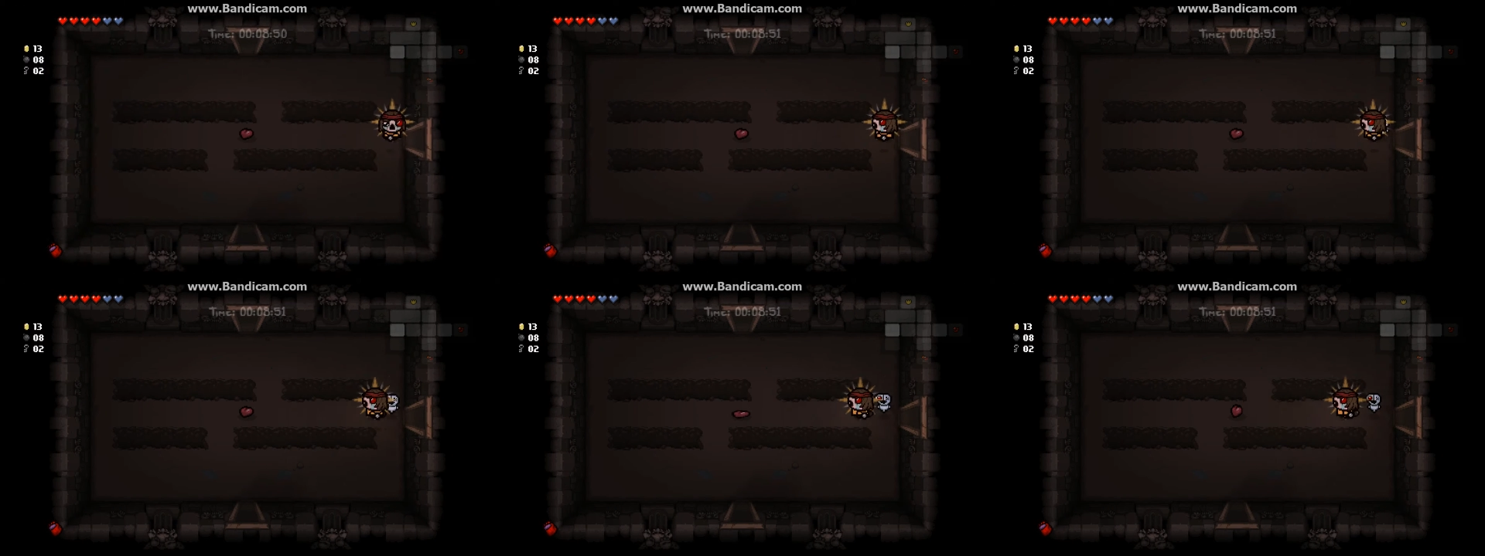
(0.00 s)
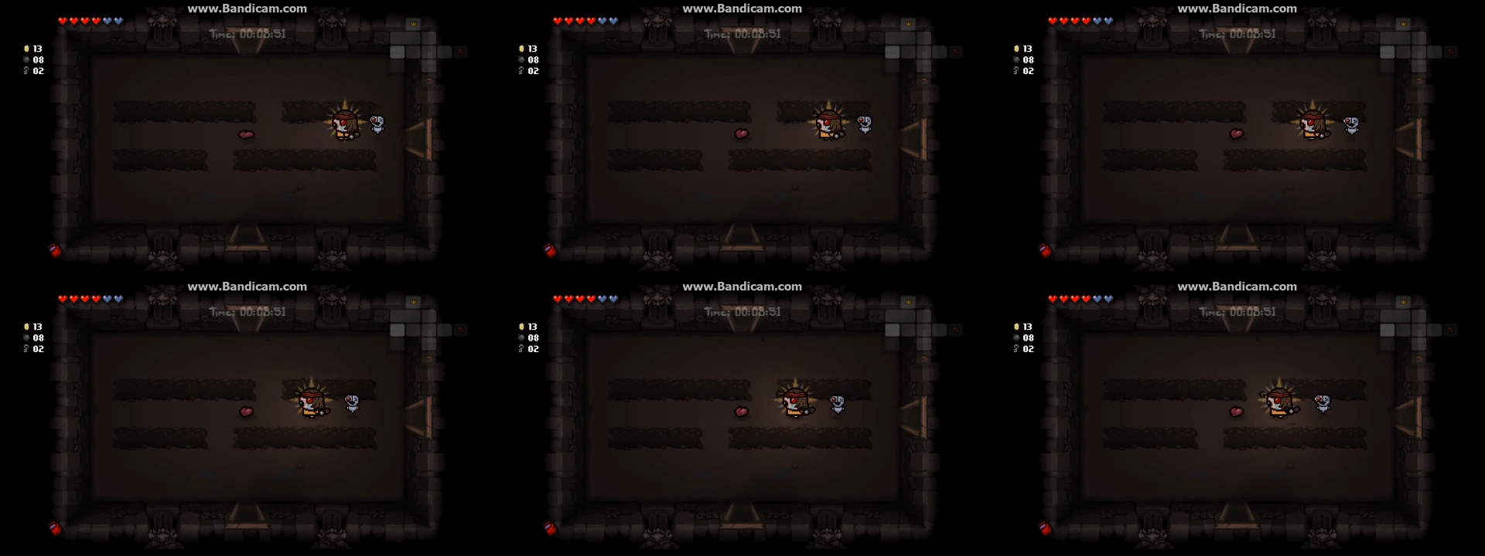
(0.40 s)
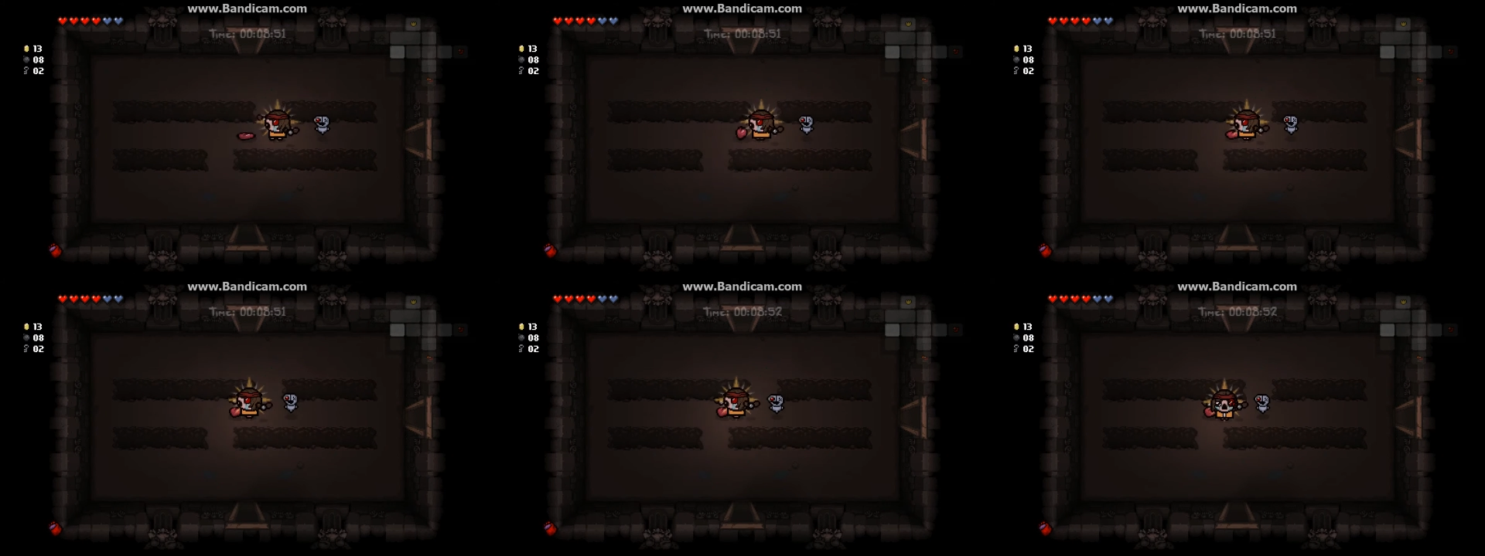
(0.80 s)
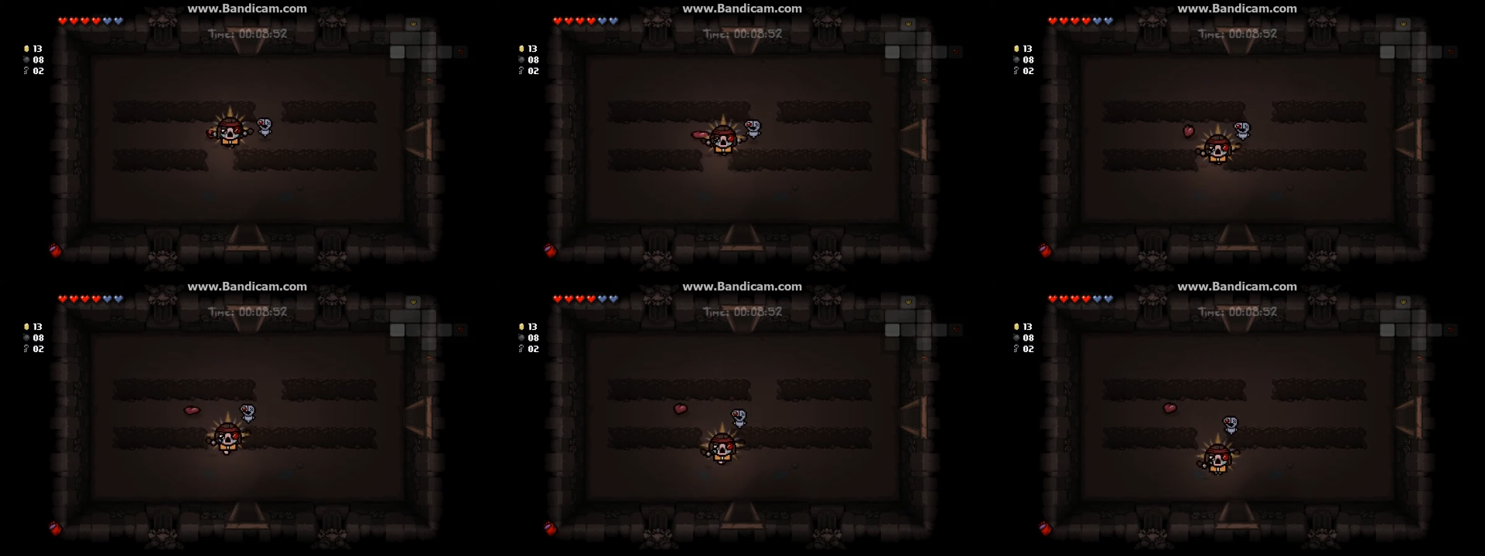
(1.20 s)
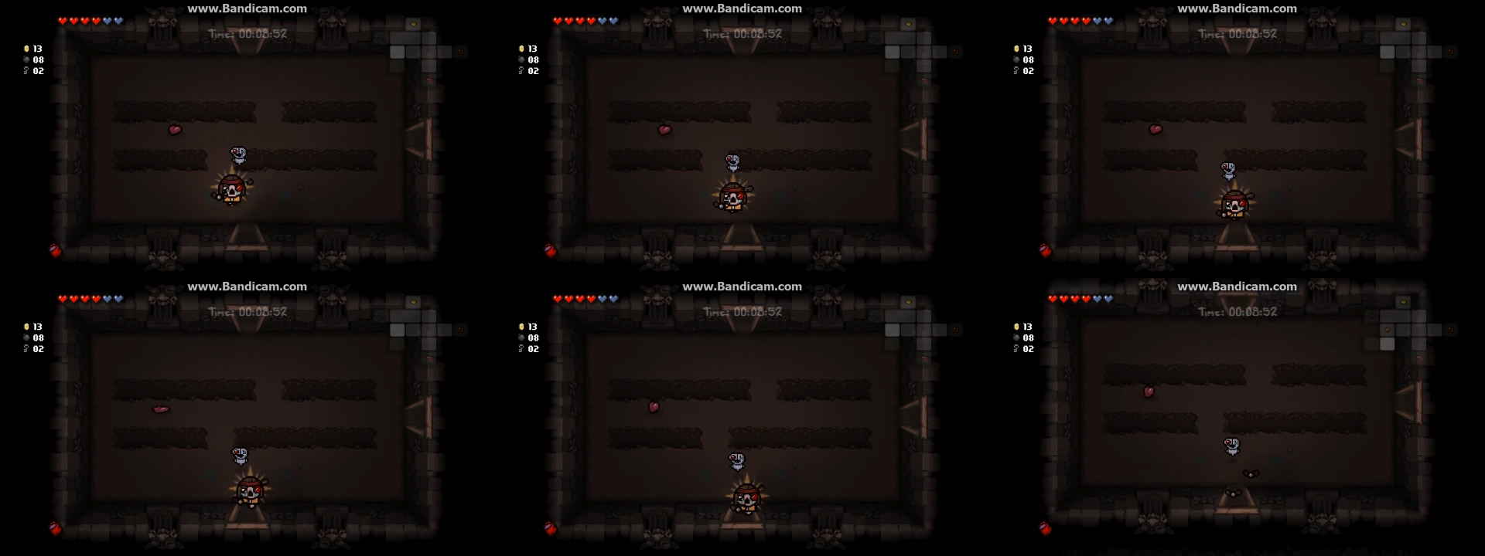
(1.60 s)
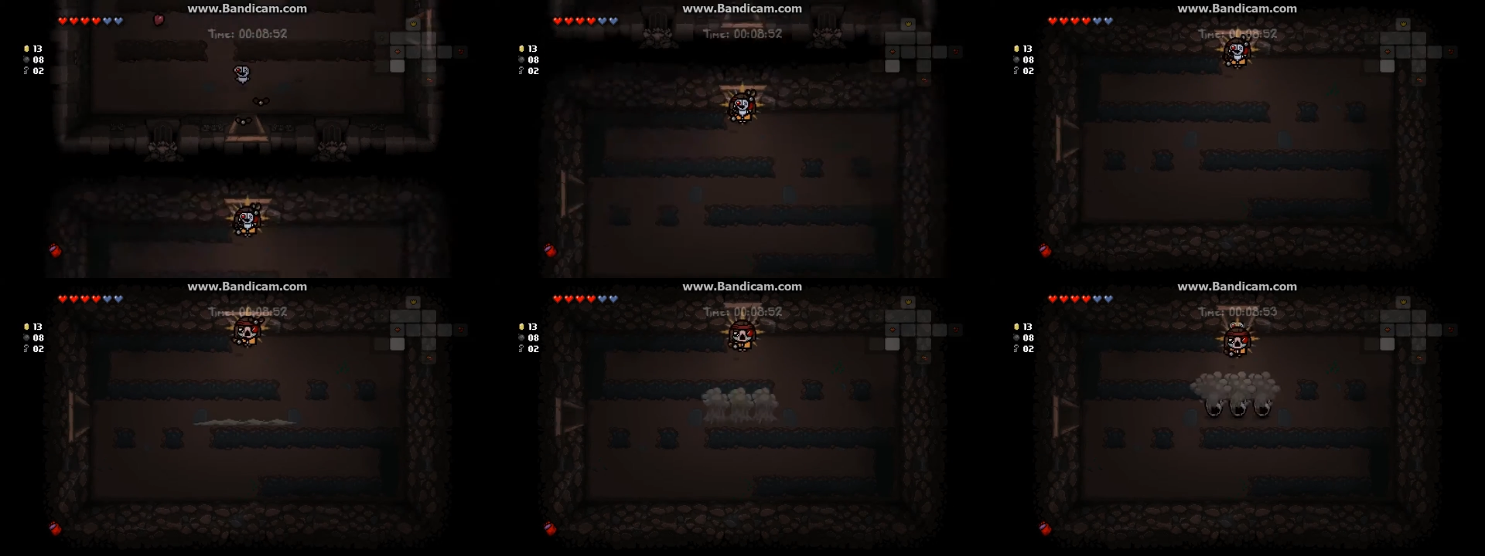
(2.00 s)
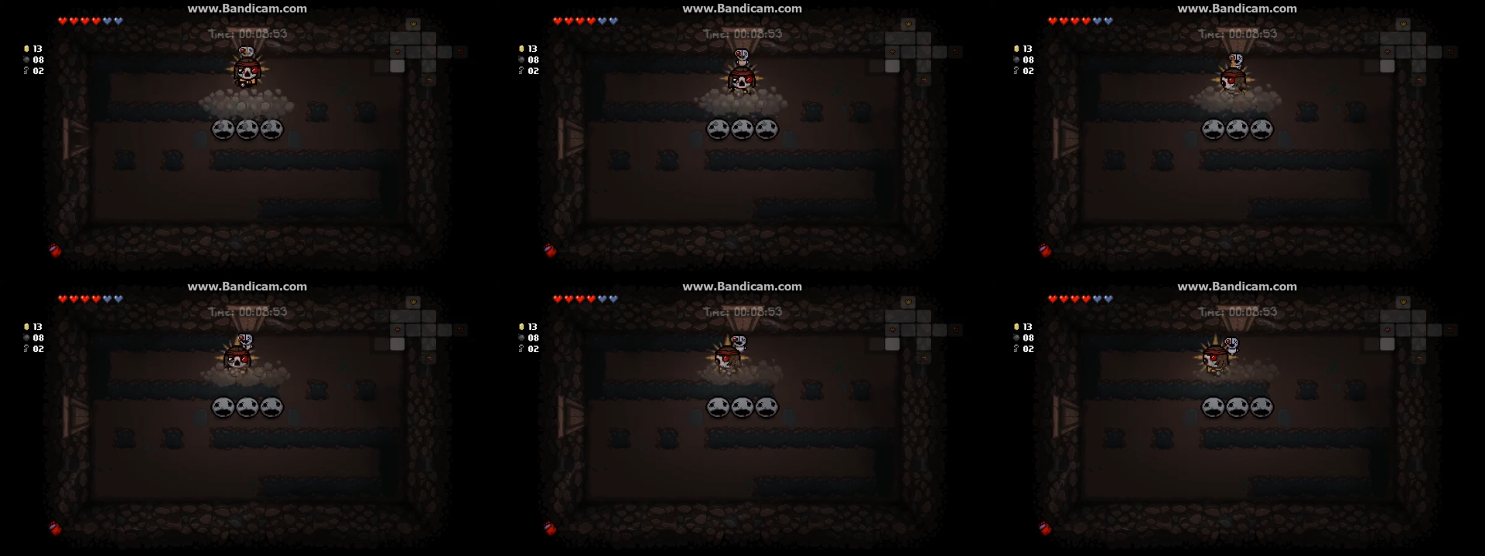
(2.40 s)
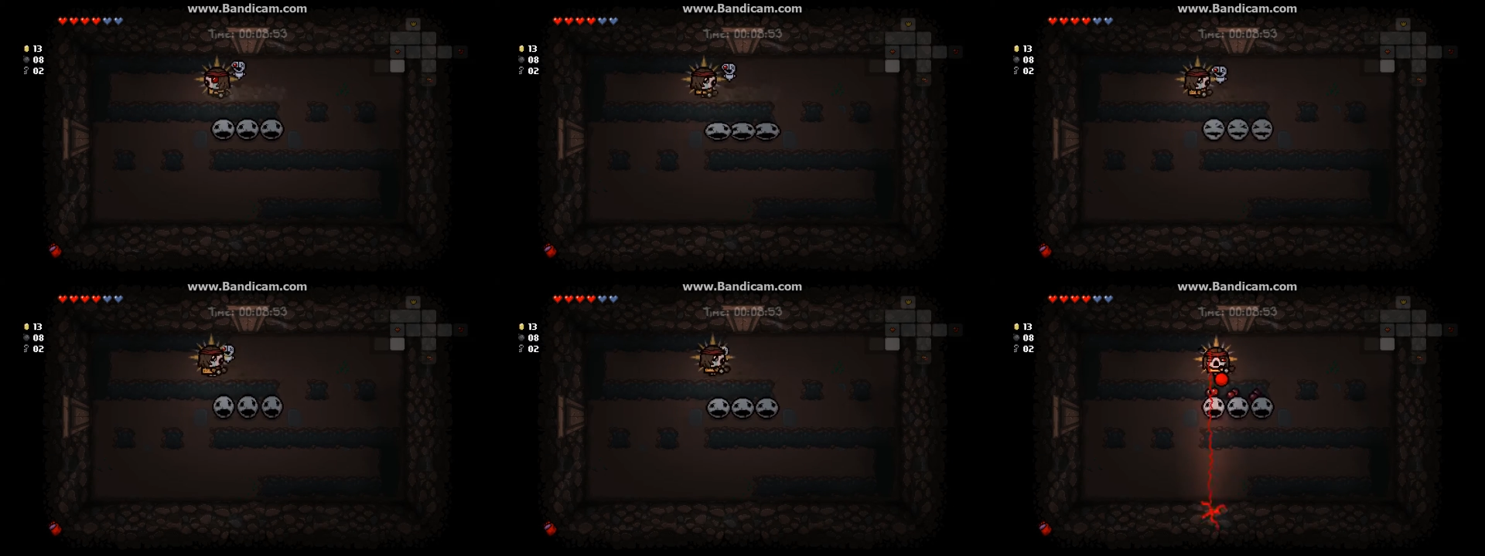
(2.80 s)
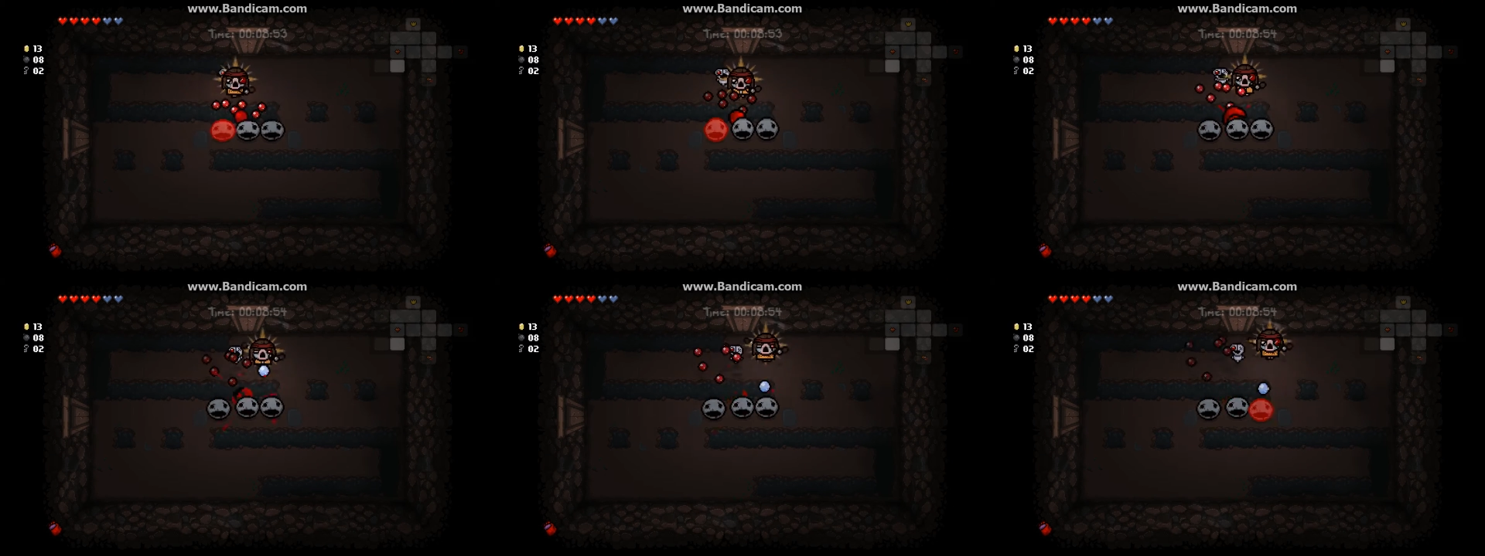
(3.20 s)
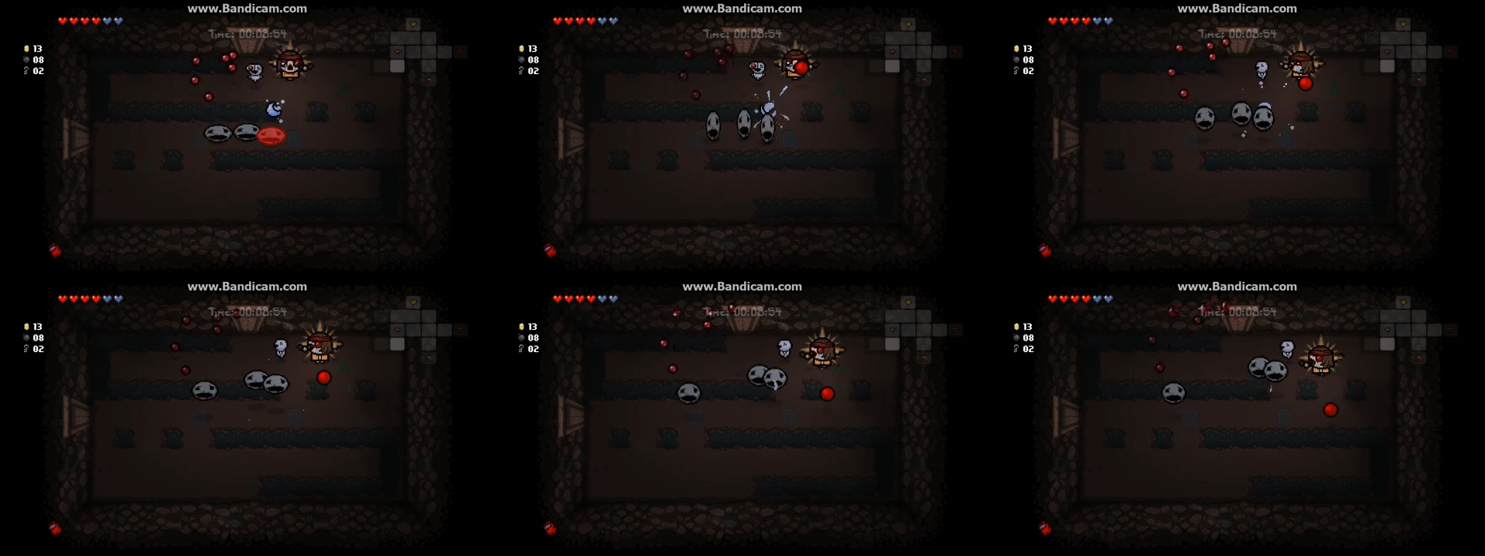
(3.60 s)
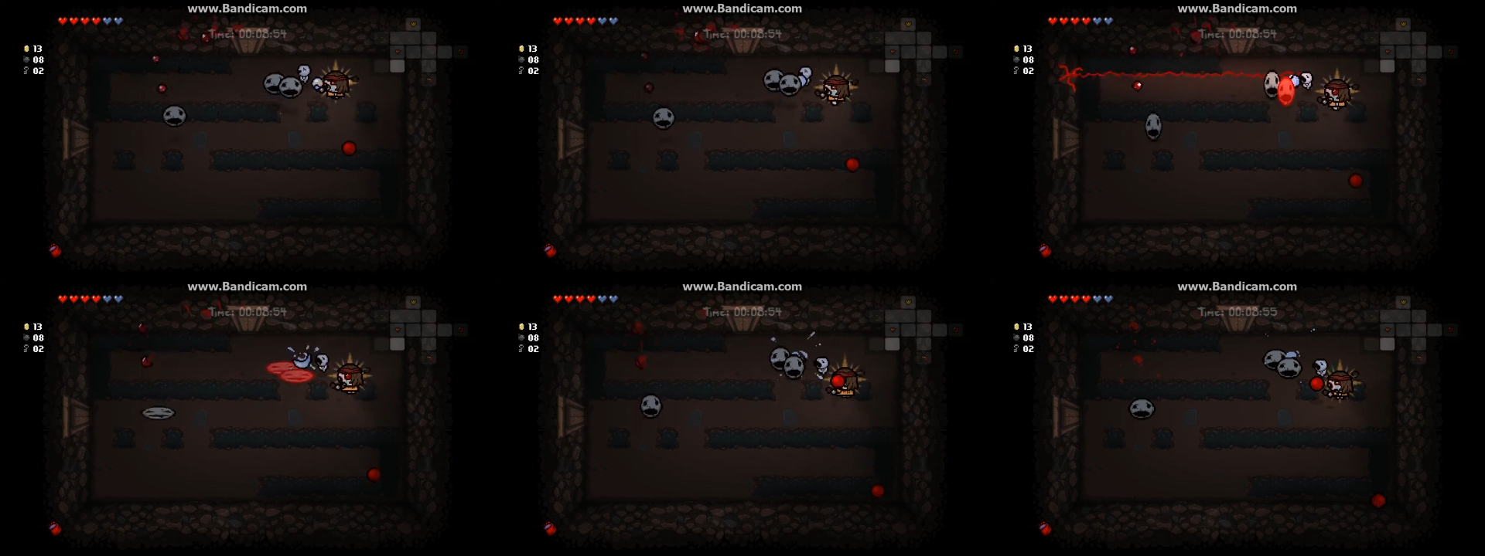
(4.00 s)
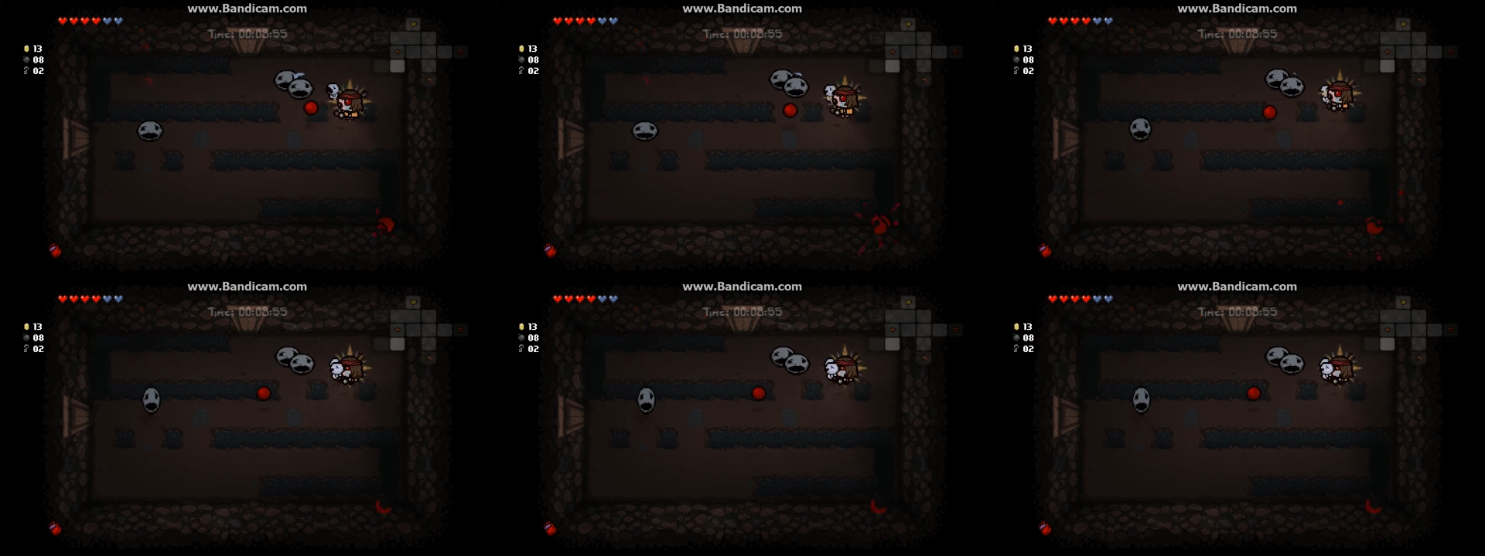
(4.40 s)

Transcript: [unreadable: no face in view]